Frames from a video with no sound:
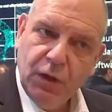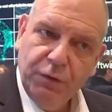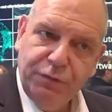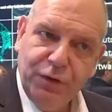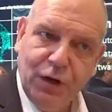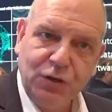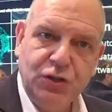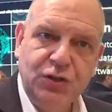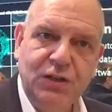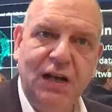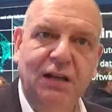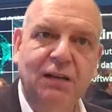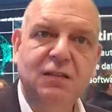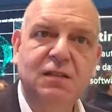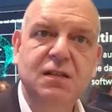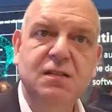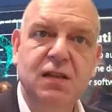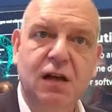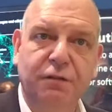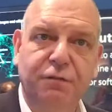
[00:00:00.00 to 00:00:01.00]

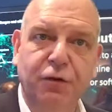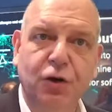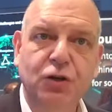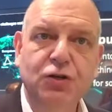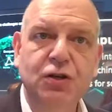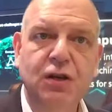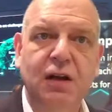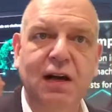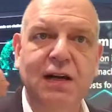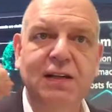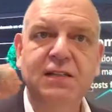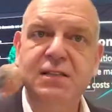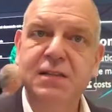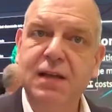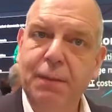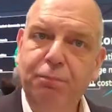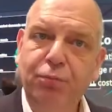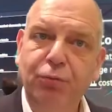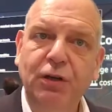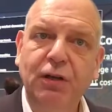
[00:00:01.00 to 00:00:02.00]
functionalities are virtualized
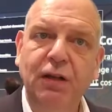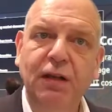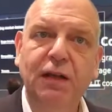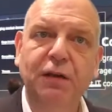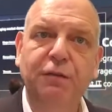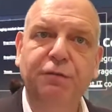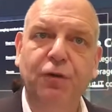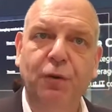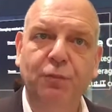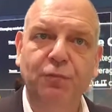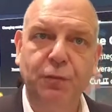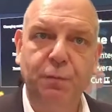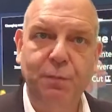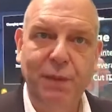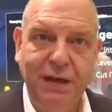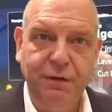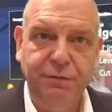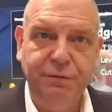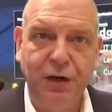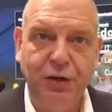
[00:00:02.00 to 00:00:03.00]
separately from the
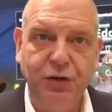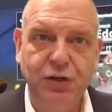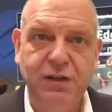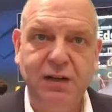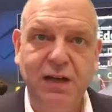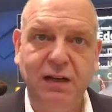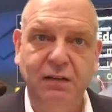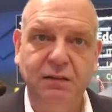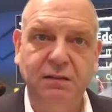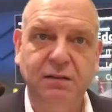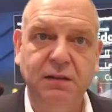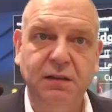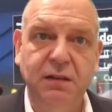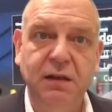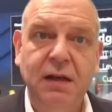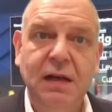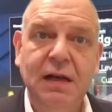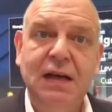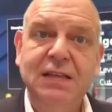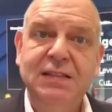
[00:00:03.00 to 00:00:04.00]
main functionality.
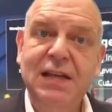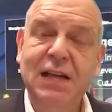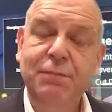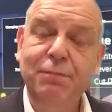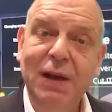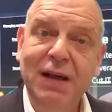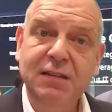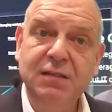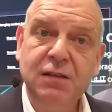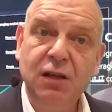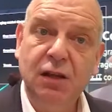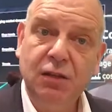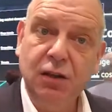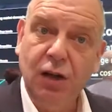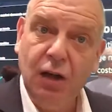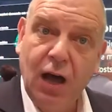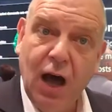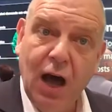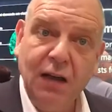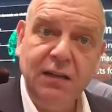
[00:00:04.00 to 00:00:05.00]
That makes it a
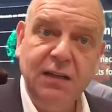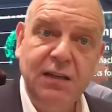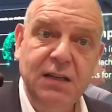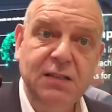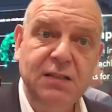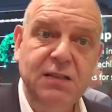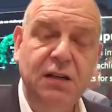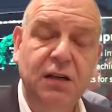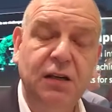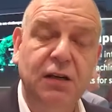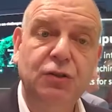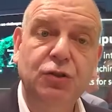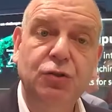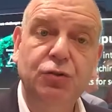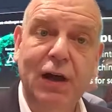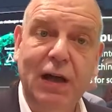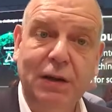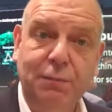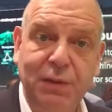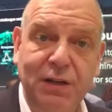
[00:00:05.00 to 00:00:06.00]
lot easier
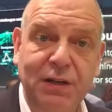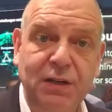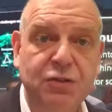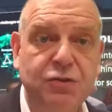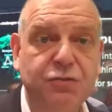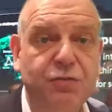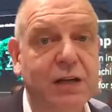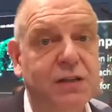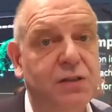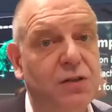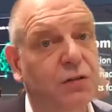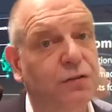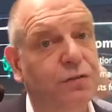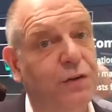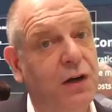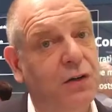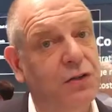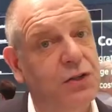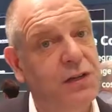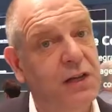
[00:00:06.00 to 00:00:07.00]
to administrate those
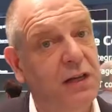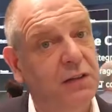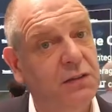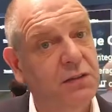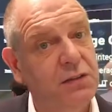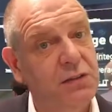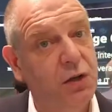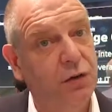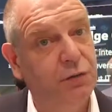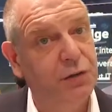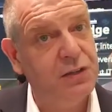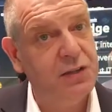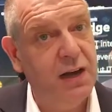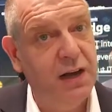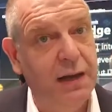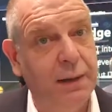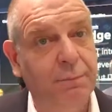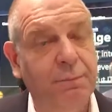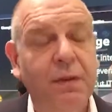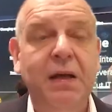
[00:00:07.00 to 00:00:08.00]
functionalities over
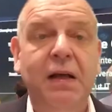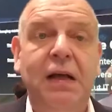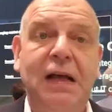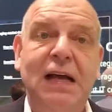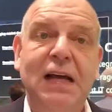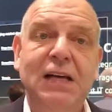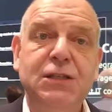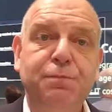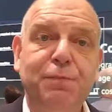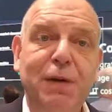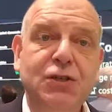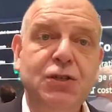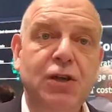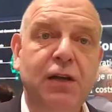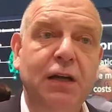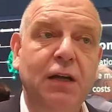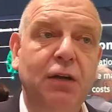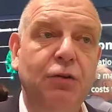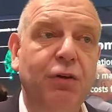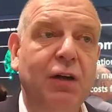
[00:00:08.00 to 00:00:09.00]
time,
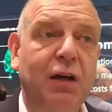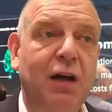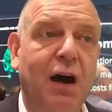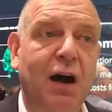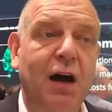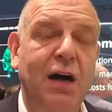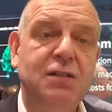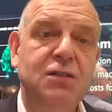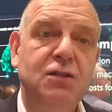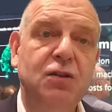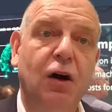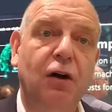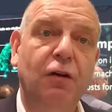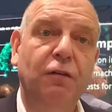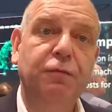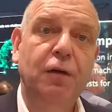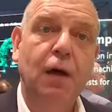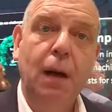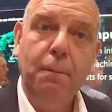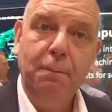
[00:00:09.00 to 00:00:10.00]
especially in regards
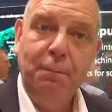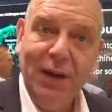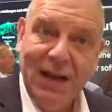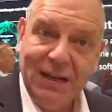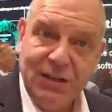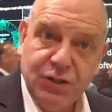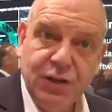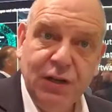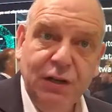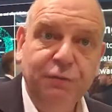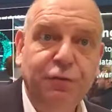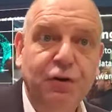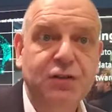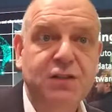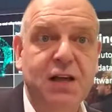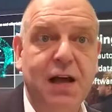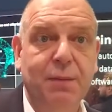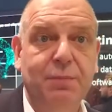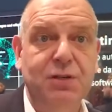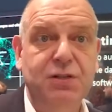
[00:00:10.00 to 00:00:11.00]
of patching for
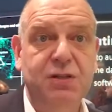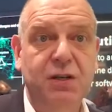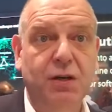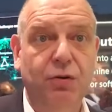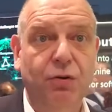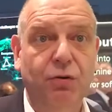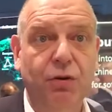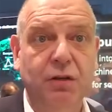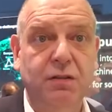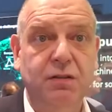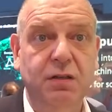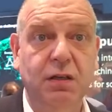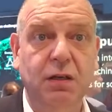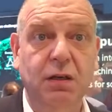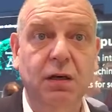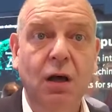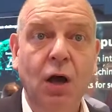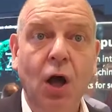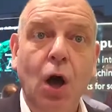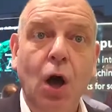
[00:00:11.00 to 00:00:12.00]
cybersecurity,